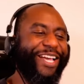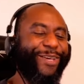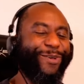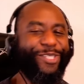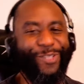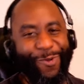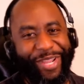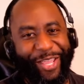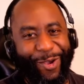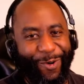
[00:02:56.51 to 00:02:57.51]
It was so
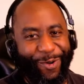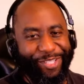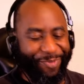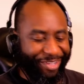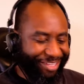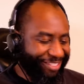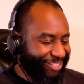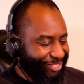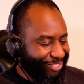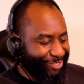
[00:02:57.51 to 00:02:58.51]
many horse
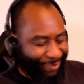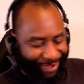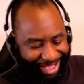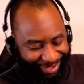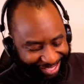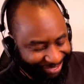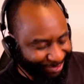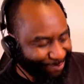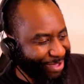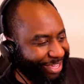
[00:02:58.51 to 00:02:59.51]
puns just throughout. Like,
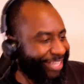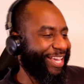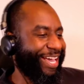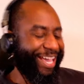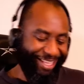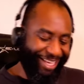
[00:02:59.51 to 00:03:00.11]
oh my God.